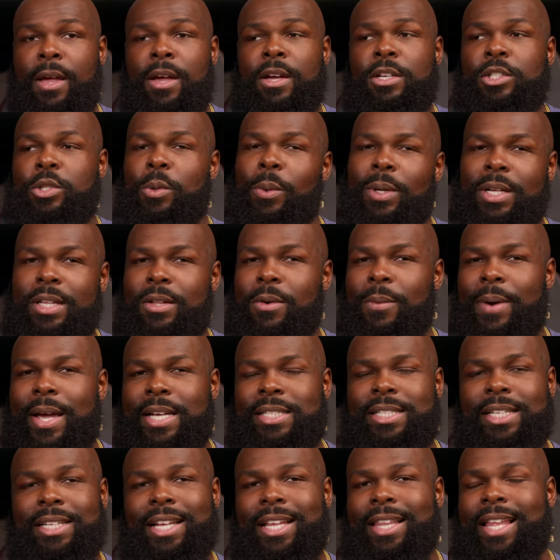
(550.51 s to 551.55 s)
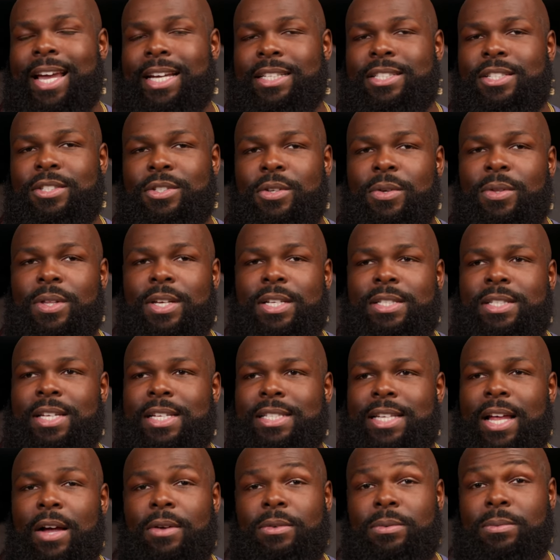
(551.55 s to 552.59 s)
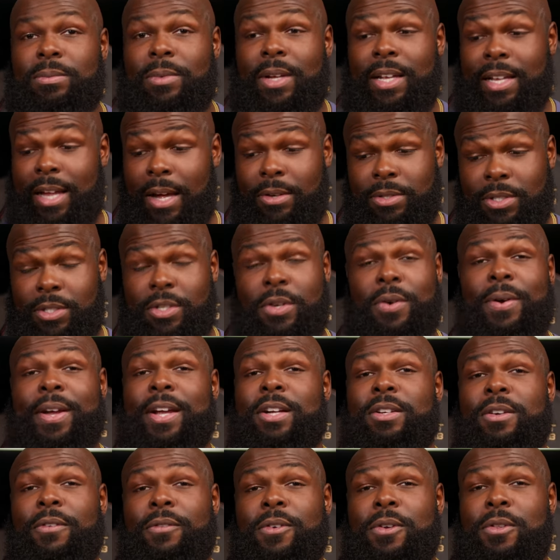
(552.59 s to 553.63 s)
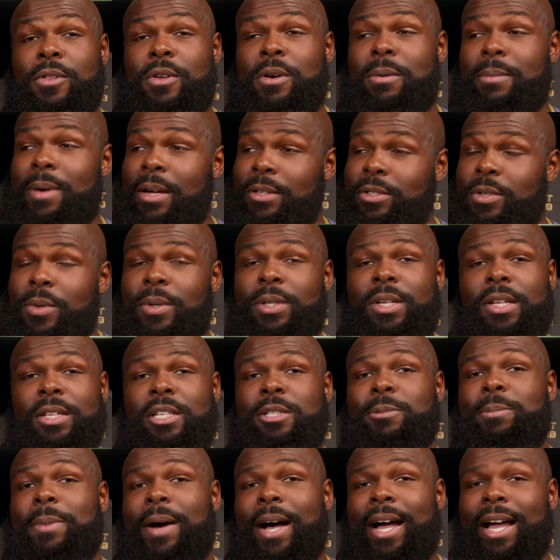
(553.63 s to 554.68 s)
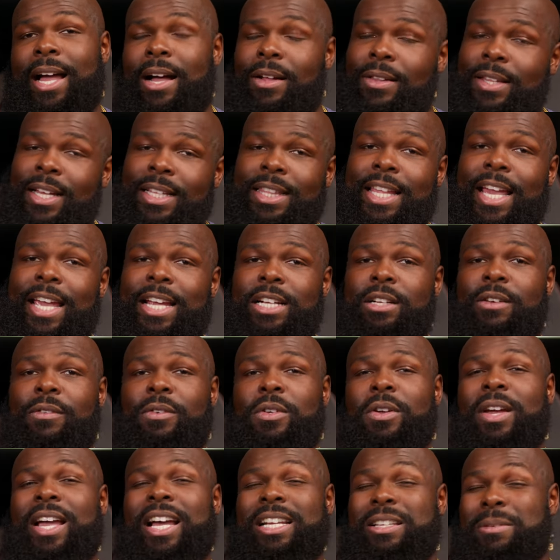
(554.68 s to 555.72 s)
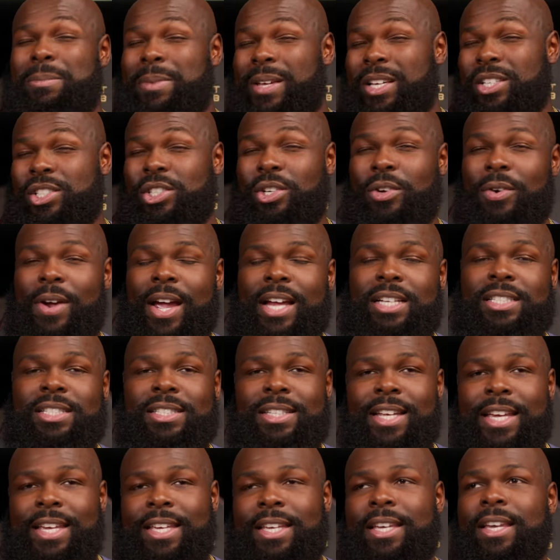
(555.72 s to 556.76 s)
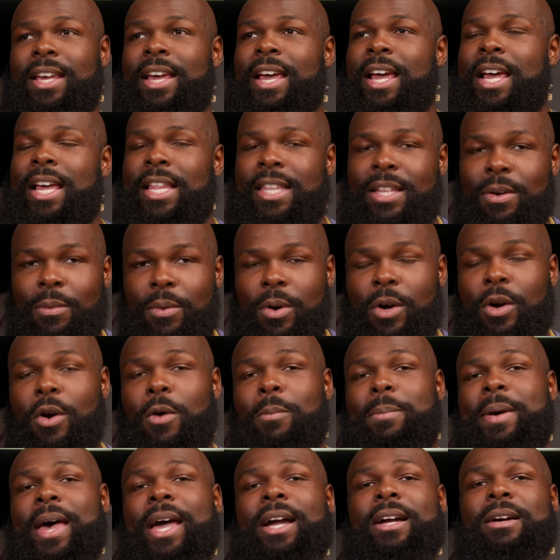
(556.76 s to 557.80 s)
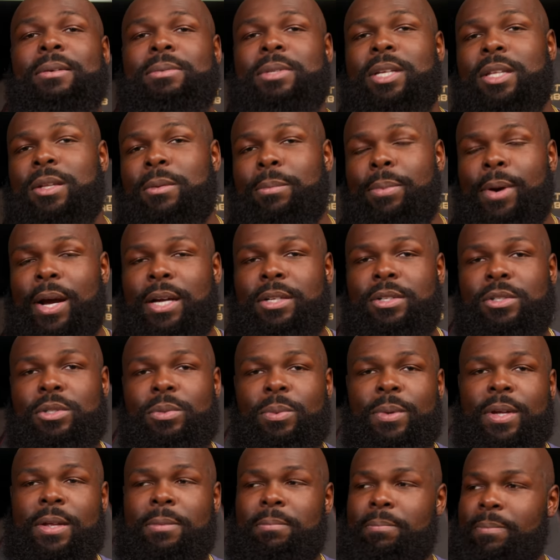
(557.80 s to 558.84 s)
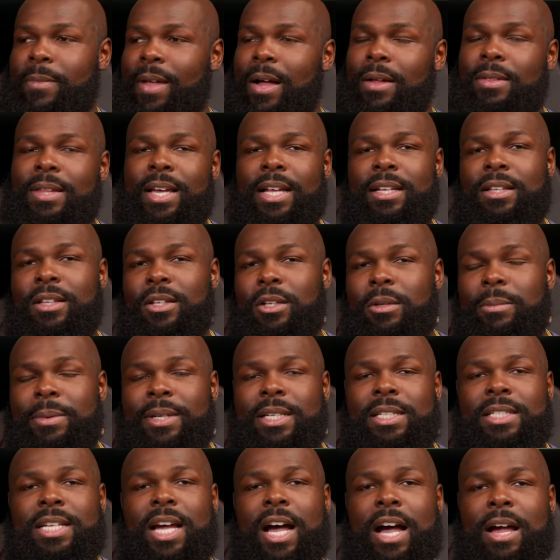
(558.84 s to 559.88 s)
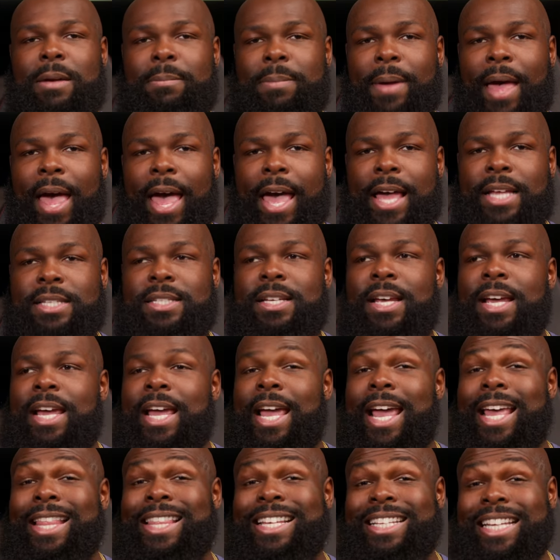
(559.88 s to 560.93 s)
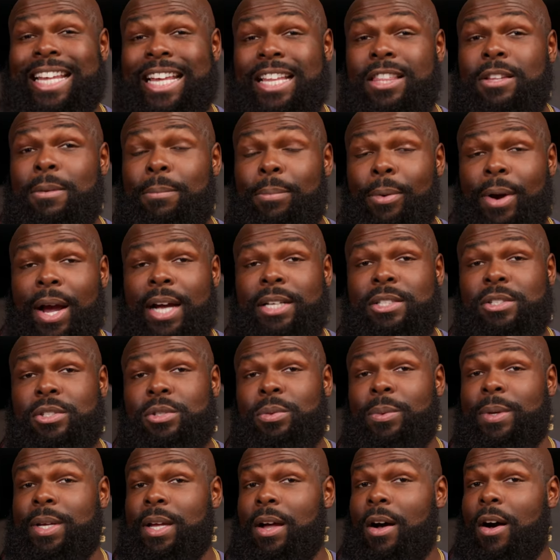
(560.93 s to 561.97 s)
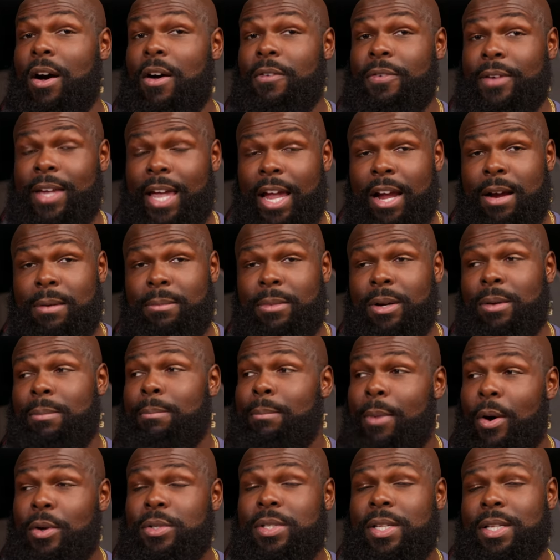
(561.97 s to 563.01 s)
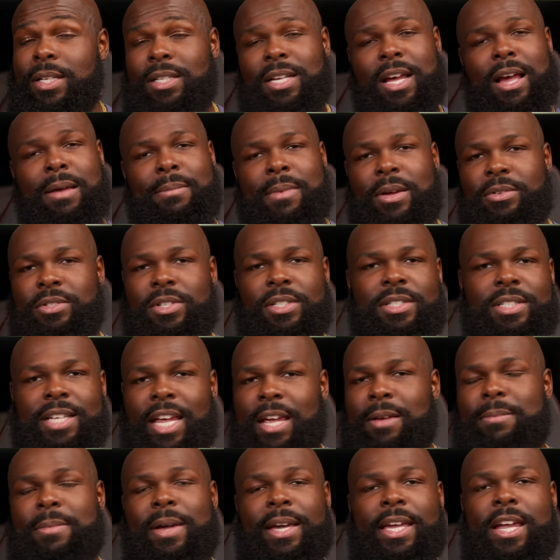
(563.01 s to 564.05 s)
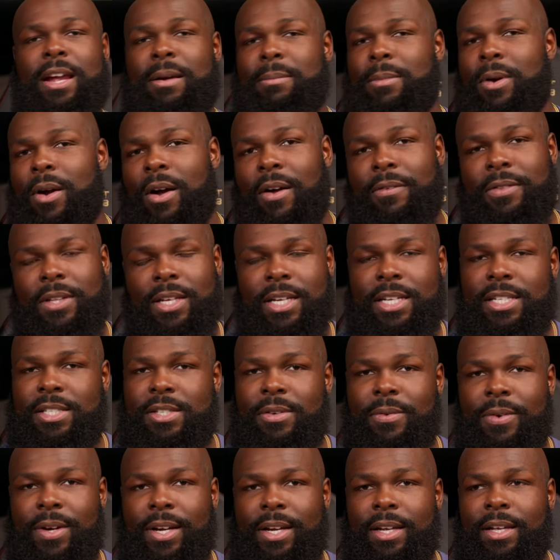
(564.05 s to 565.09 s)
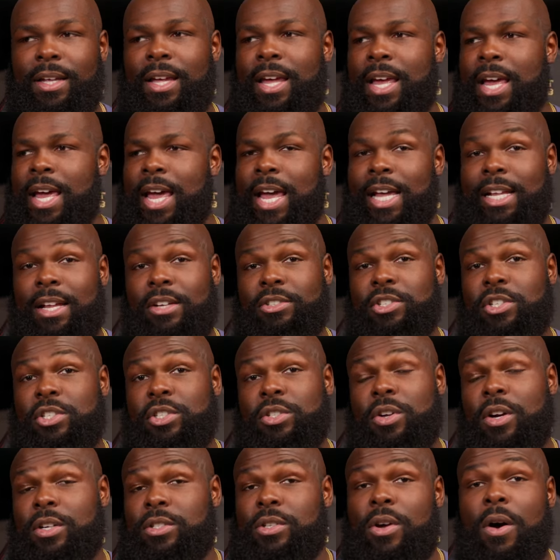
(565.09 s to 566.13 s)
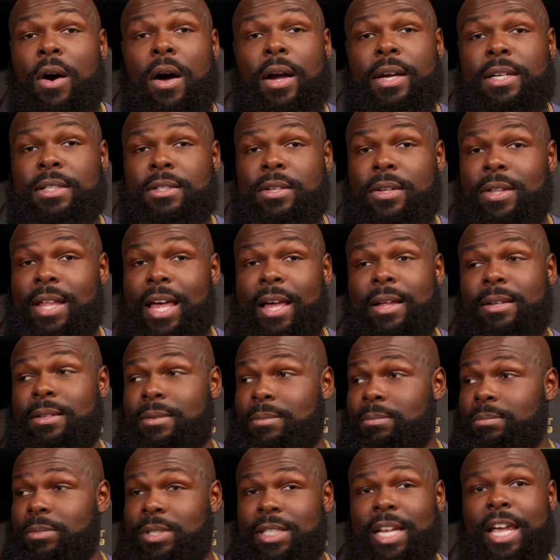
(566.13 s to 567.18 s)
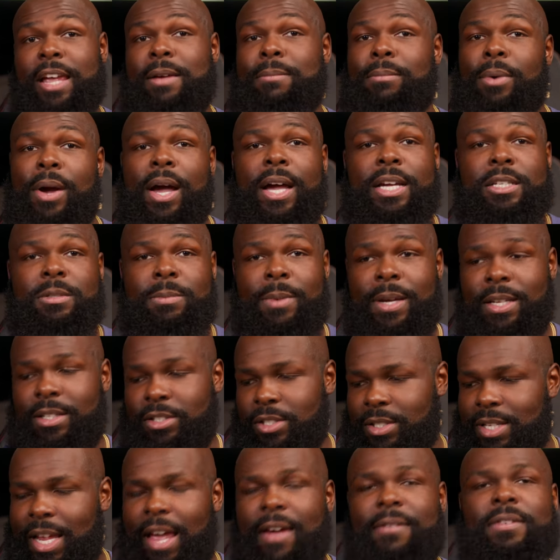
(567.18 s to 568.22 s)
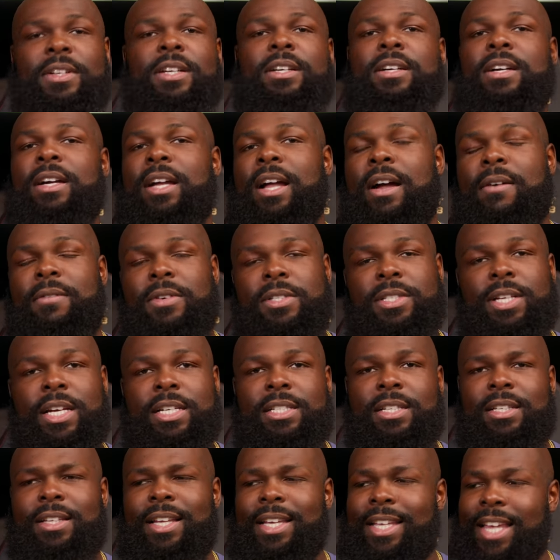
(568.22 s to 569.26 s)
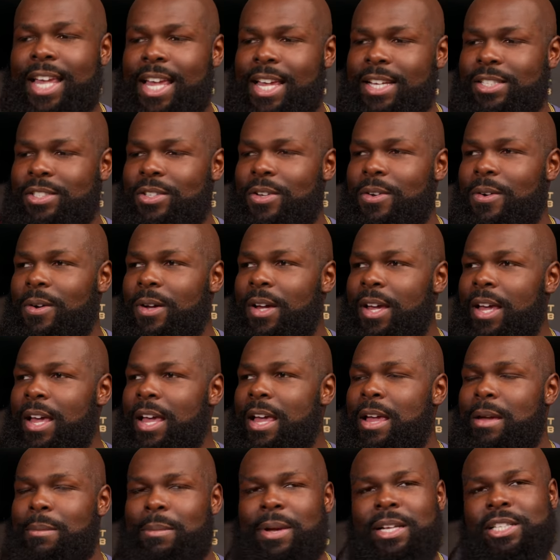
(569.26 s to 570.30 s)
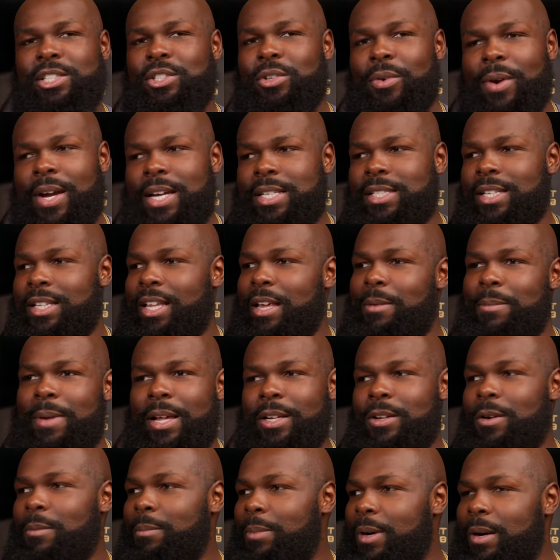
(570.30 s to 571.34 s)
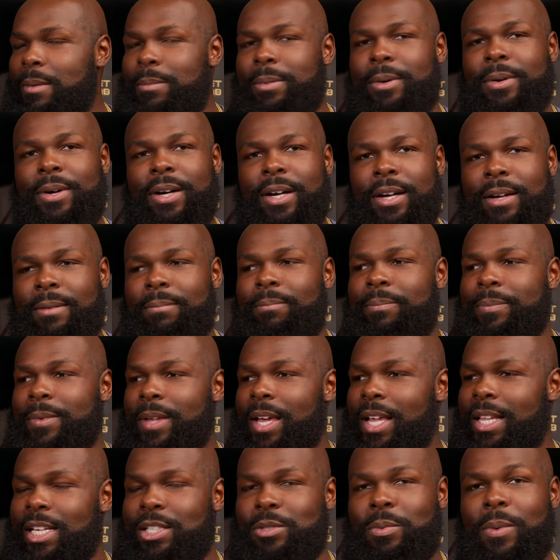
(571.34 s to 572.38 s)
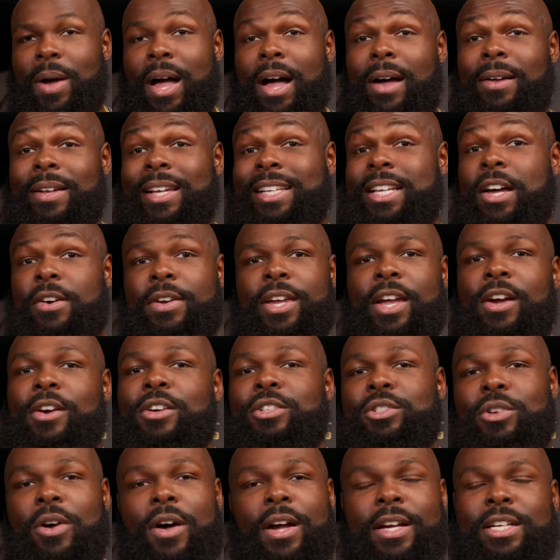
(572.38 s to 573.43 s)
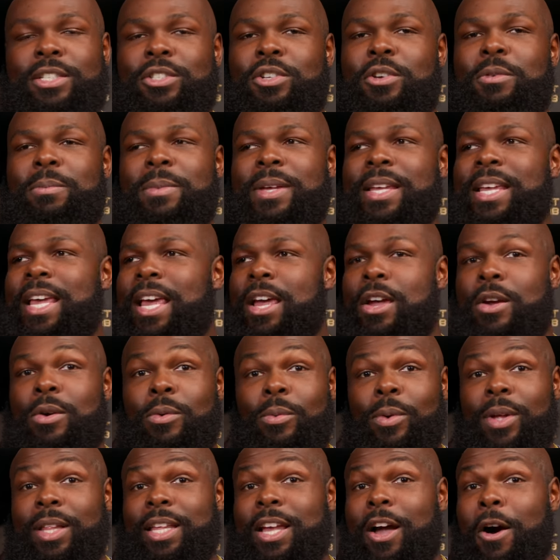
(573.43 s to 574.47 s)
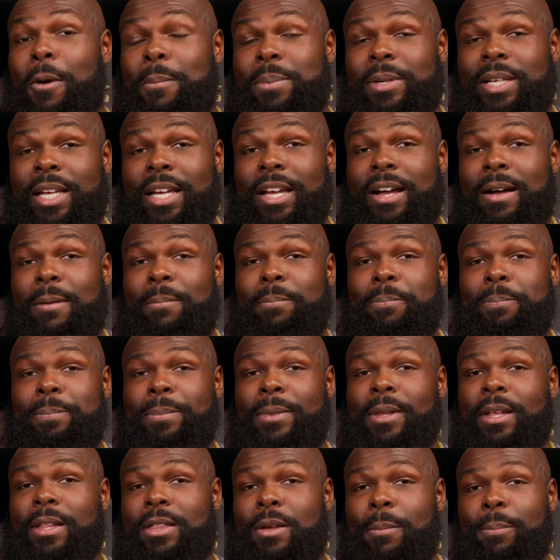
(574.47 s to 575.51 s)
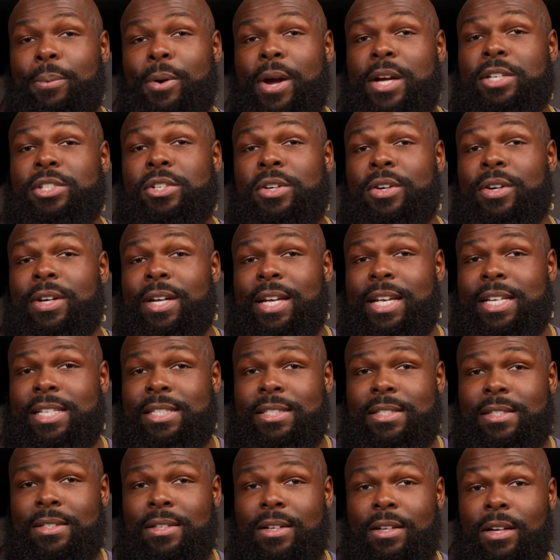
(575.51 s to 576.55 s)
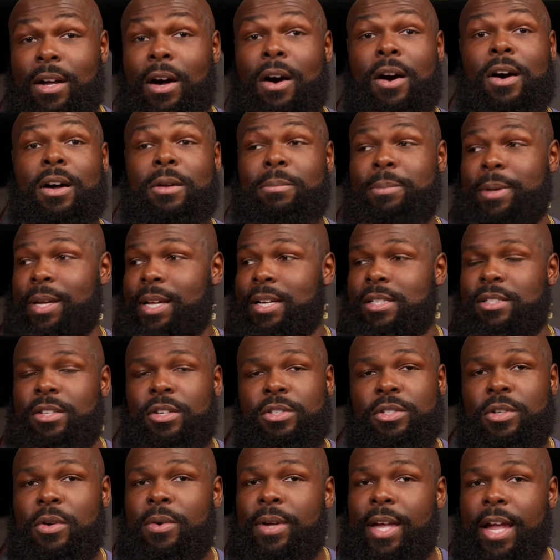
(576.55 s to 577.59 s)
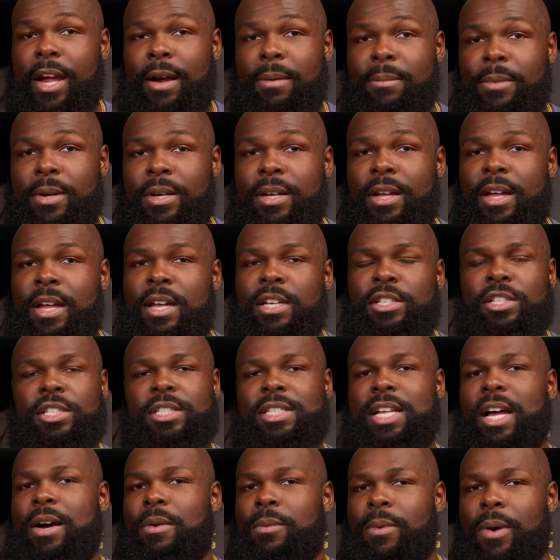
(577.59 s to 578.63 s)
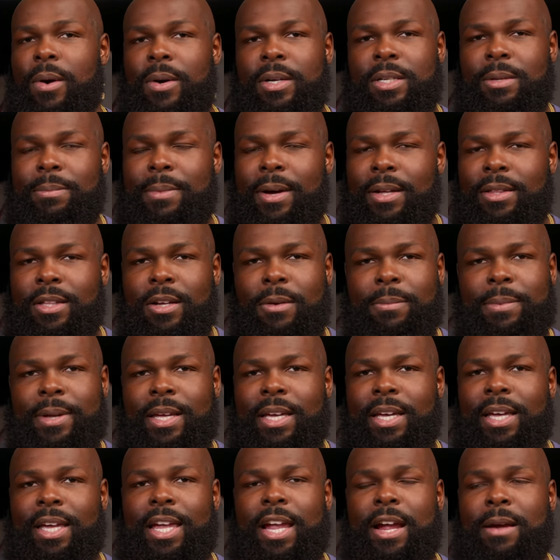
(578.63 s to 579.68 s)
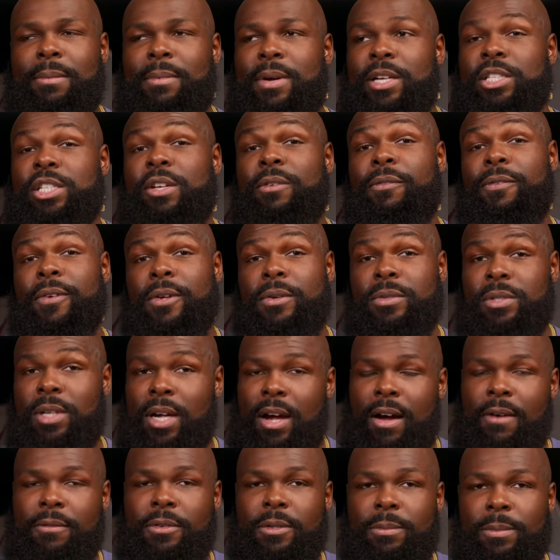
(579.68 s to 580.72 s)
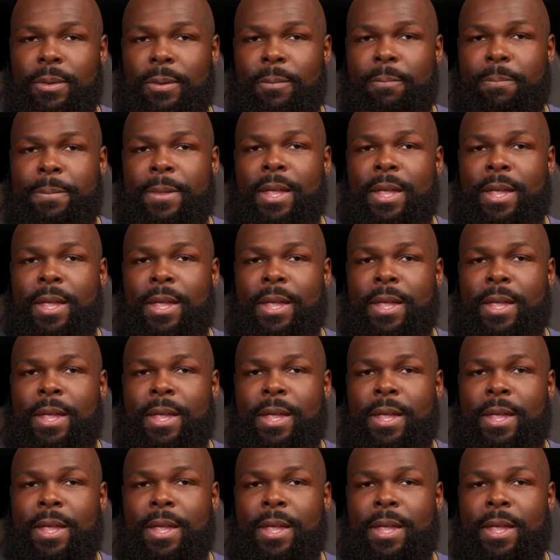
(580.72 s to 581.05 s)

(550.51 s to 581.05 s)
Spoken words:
So one of the ways that I like to do this is I'll still interview them. I'll do it on the spot. I'll let that interview kind of be a scratch take. Then we'll go back up to the bridal suite. I'll let a little bit of time pass. And then in the bridal suite off camera, most of the time I'll just take my camera off the easy rig and I'll just start talking to that same bridesmaid, just having a good conversation. Like, yeah, so man, it's crazy. They met on Bumble, huh? Yeah, that's wild. And I'll get her talking to me, really opening up. The pressure is gone because there's no camera. She's not worried about there being a camera and she feels comfortable.